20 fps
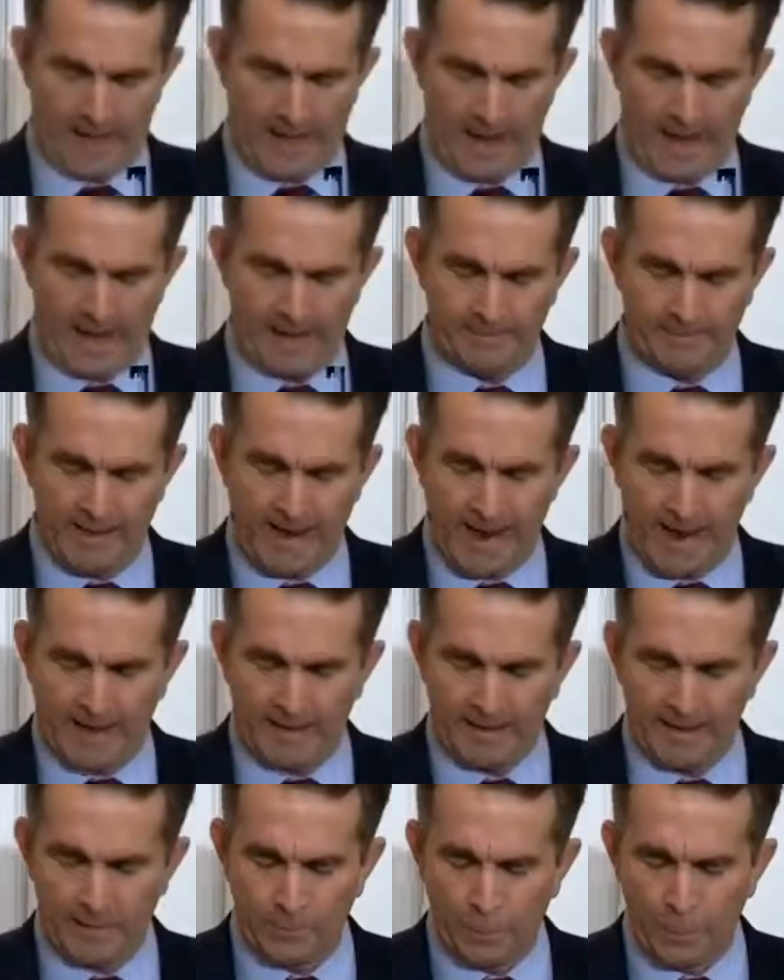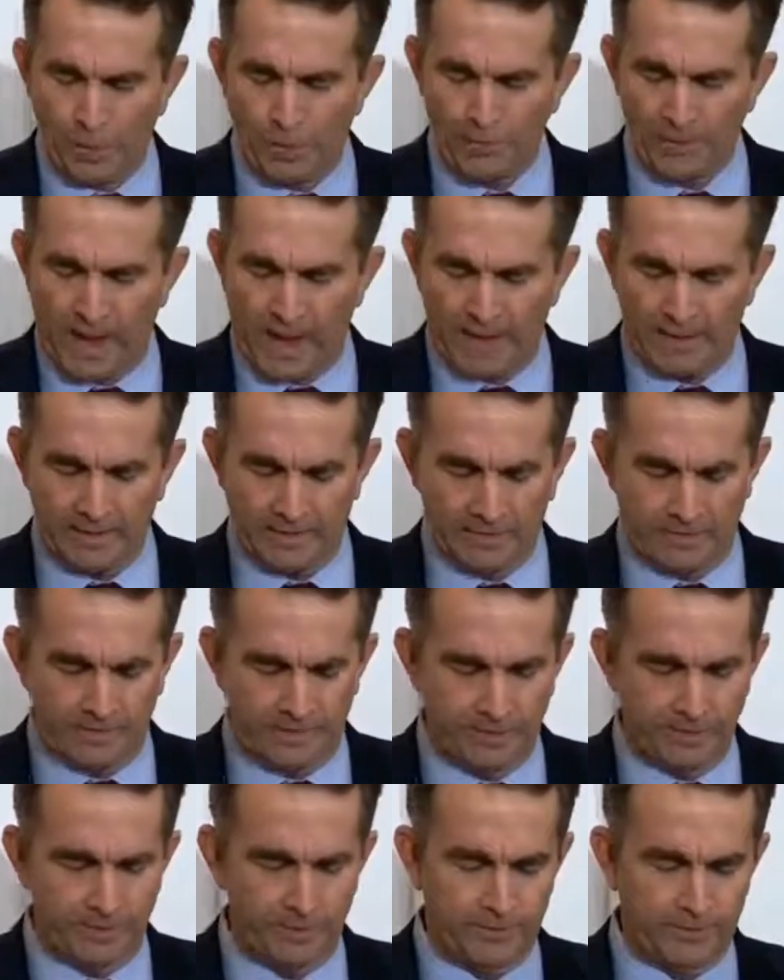I am not and will not
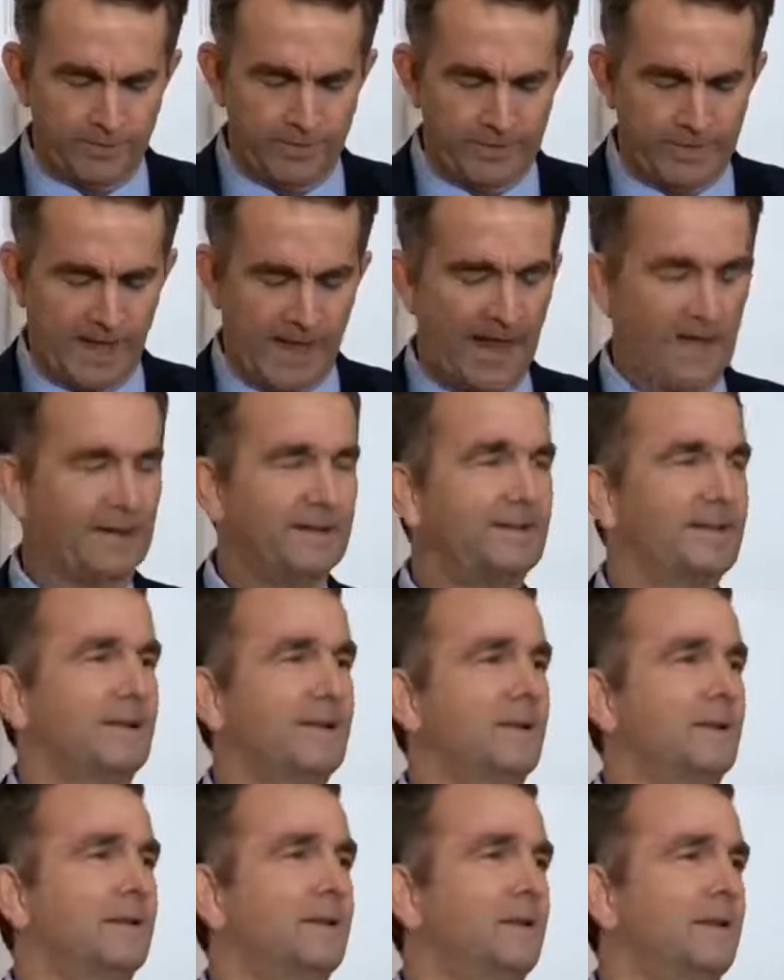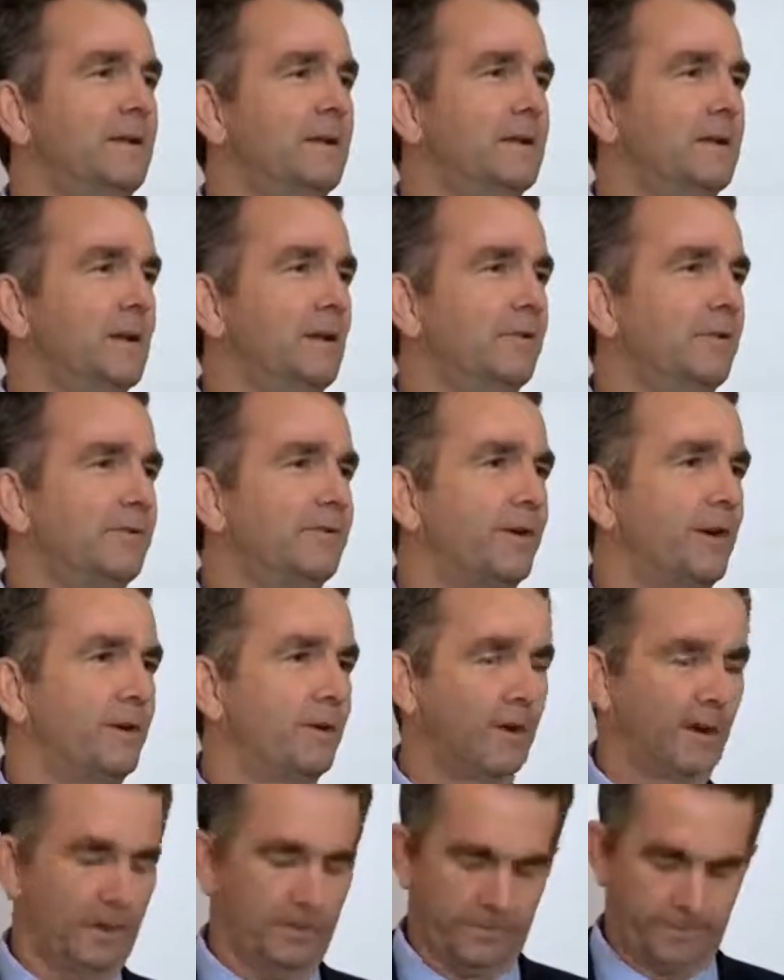excuse the content of the
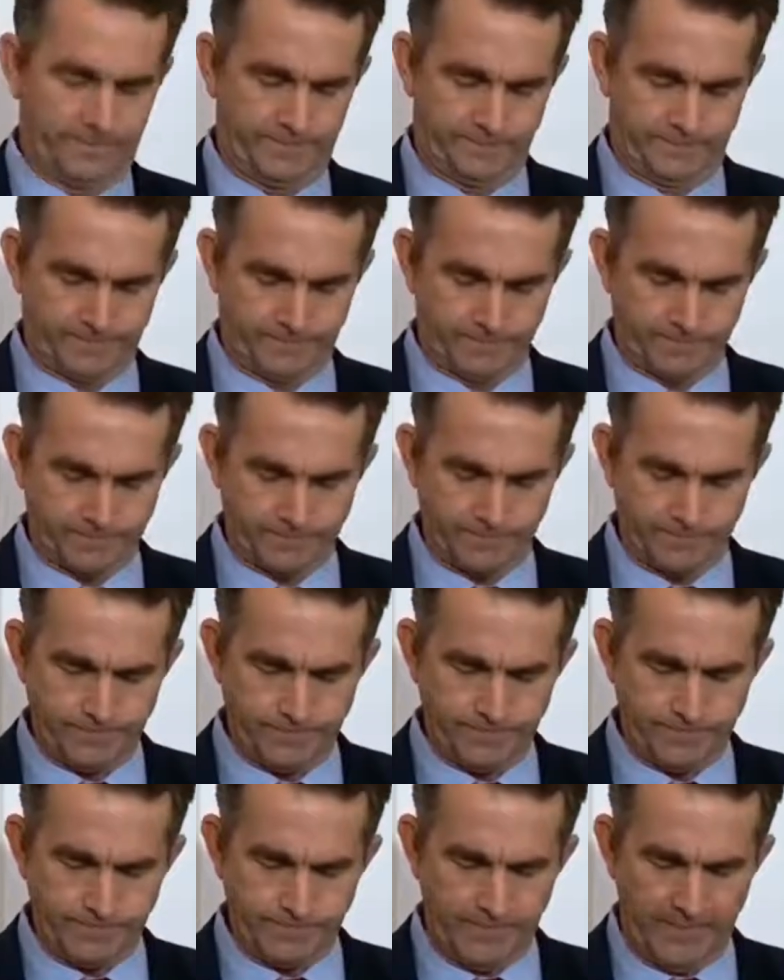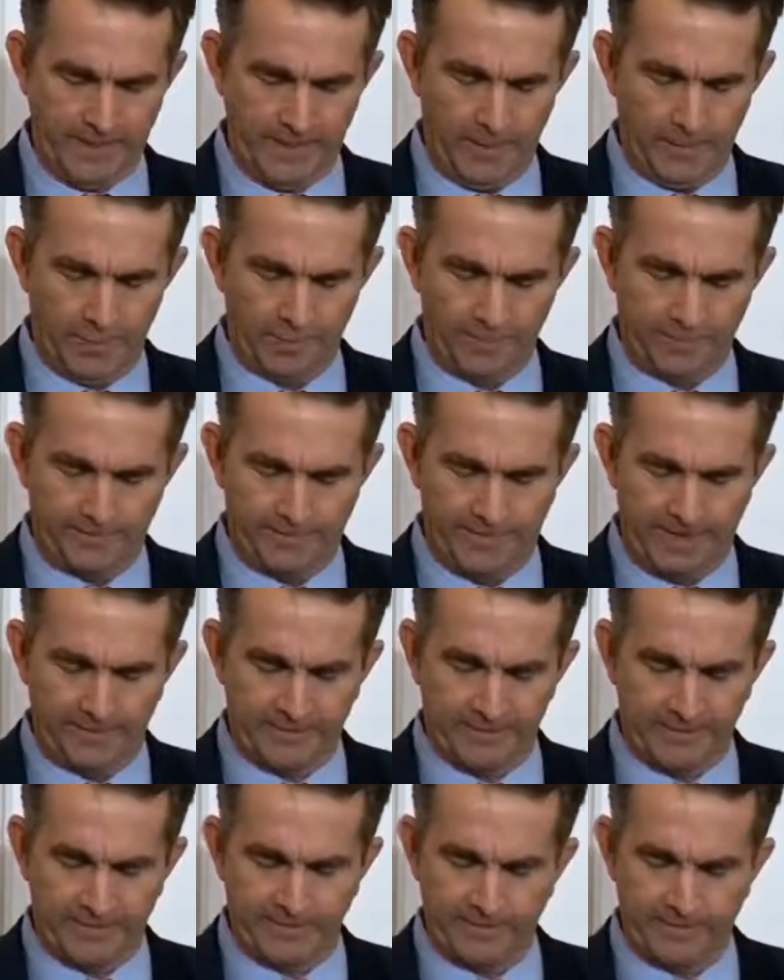photo. It was
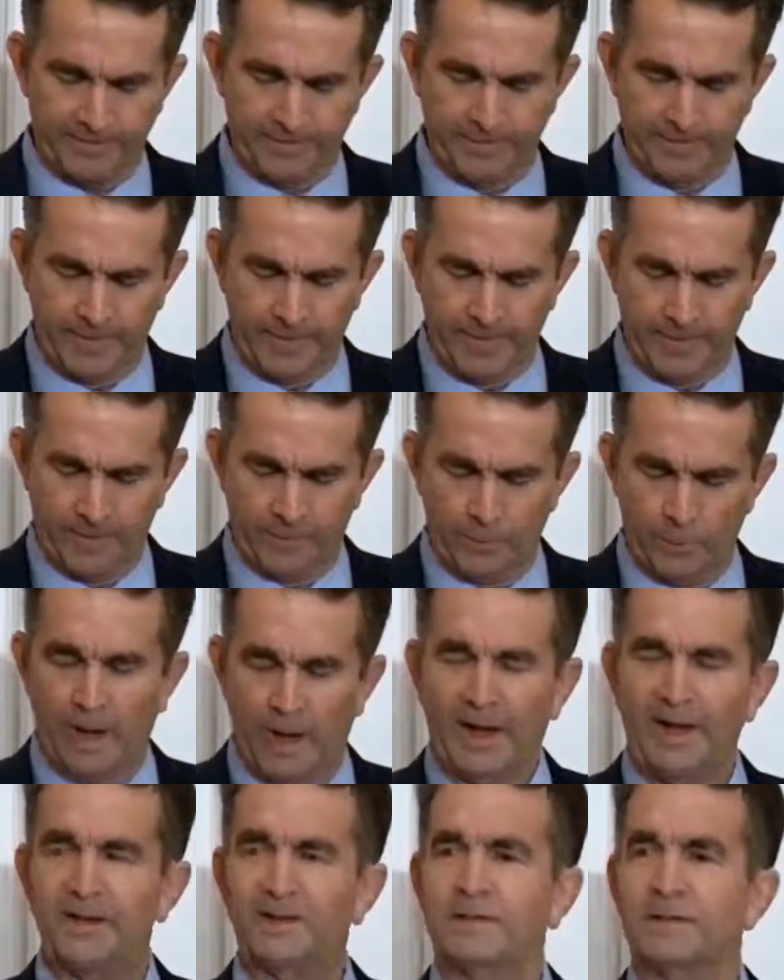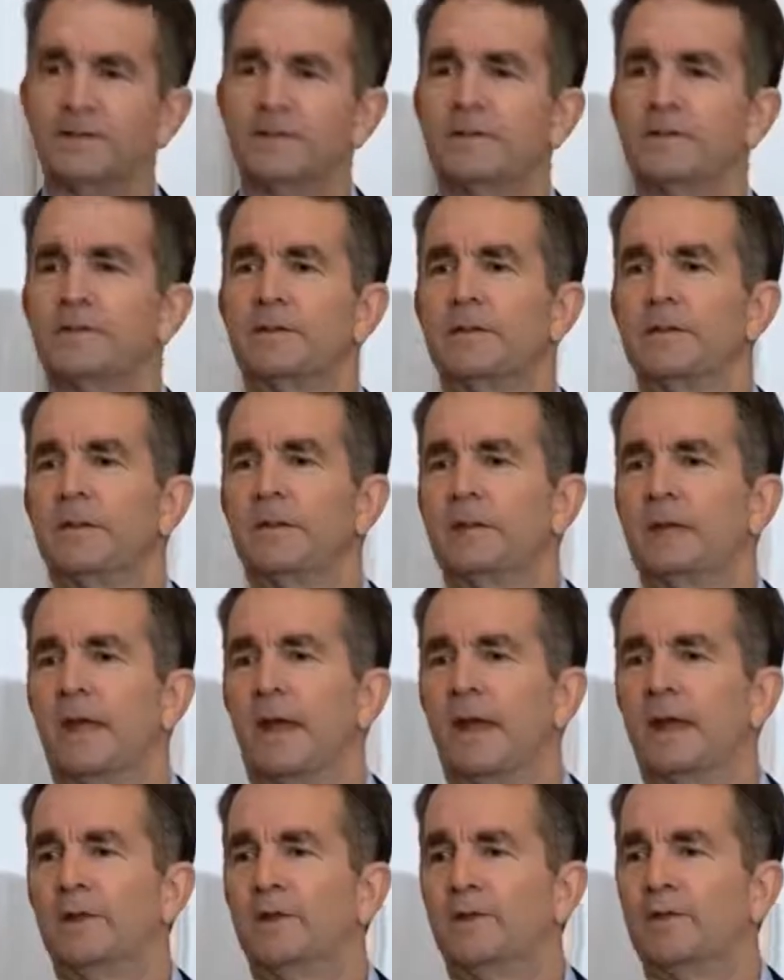offensive, racist,
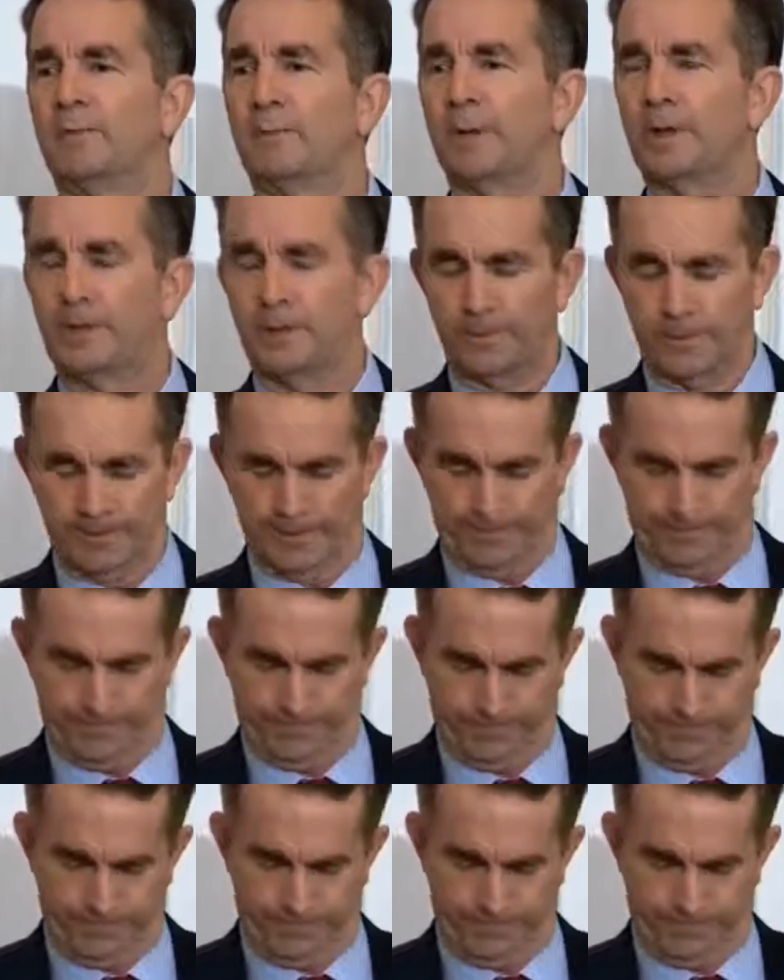and despicable.